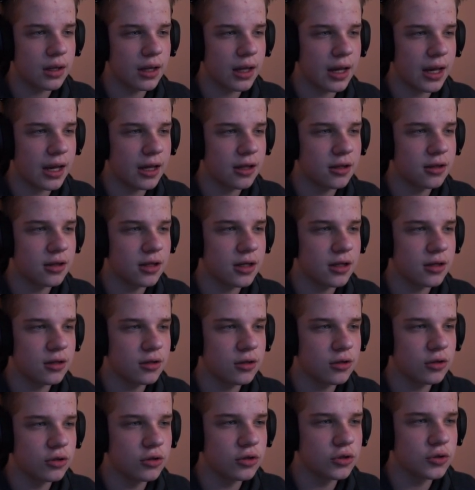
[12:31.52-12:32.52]
And then
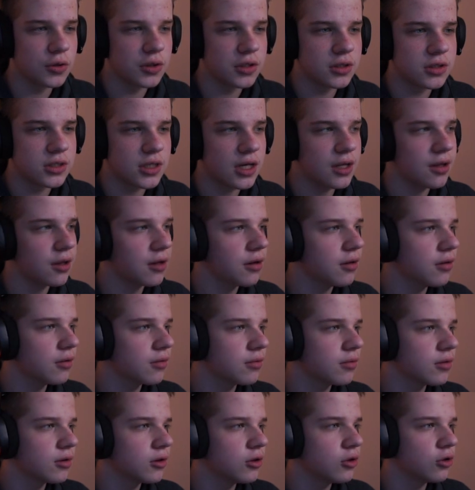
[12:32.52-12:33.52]
you join it together.
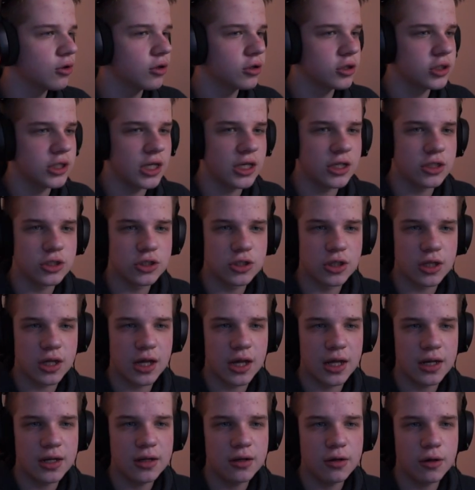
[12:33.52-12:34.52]
You can change the
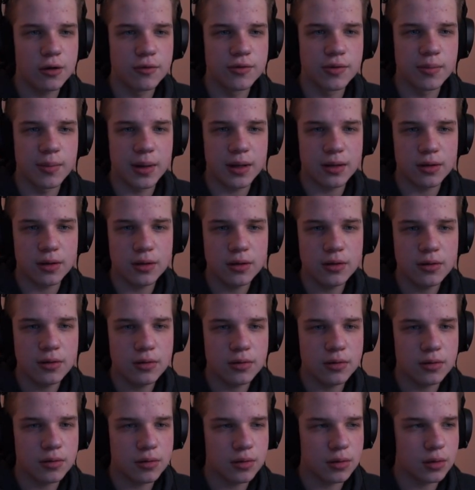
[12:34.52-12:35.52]
color of the main thing
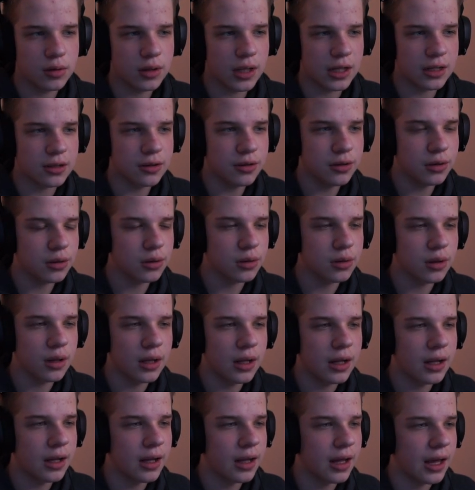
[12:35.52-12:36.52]
like this.
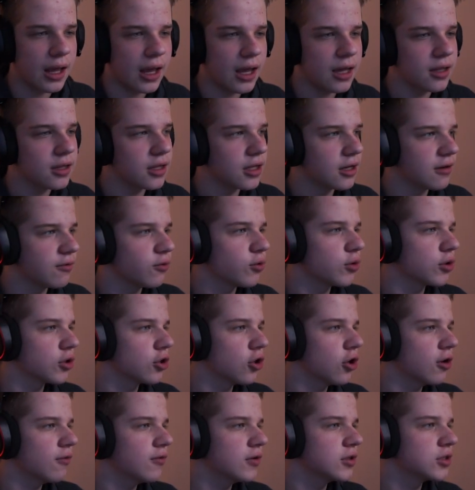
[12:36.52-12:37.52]
And then if you want to
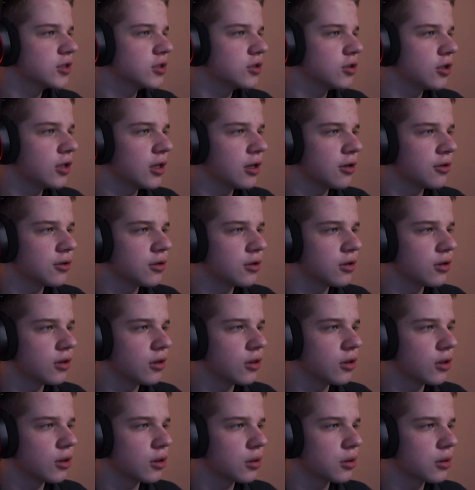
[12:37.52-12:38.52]
curve it, you click on
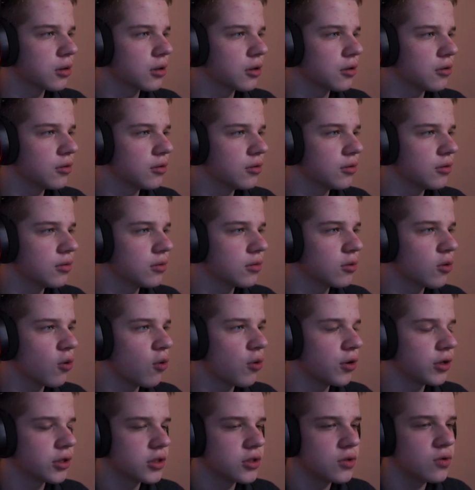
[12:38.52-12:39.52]
this little
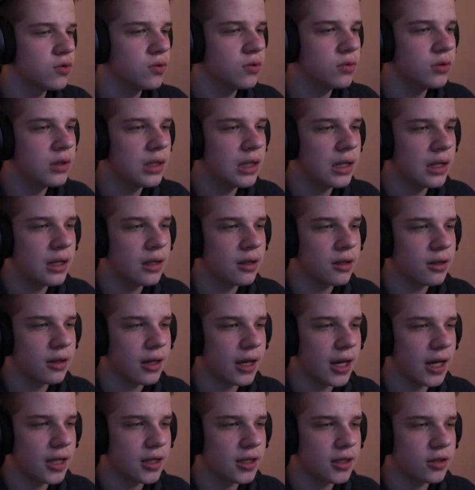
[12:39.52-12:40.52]
corner tool,
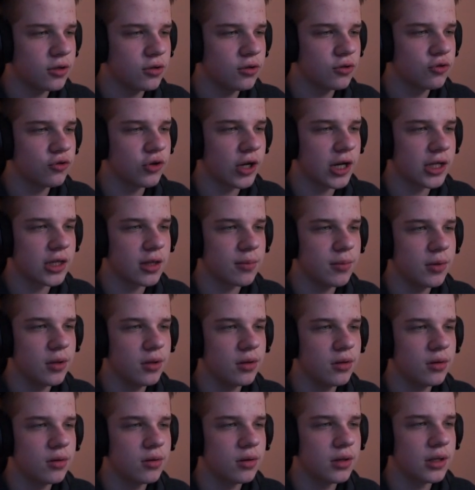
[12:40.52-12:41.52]
and then you drag them
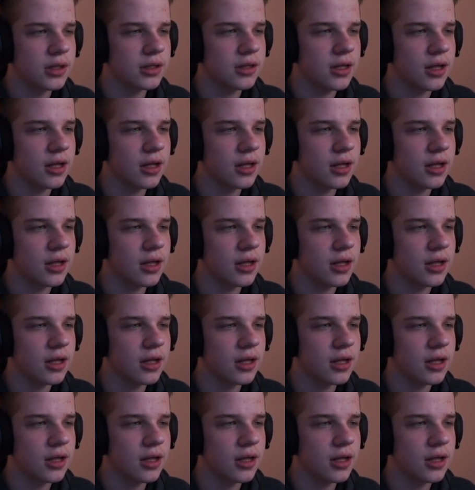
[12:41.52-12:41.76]
in like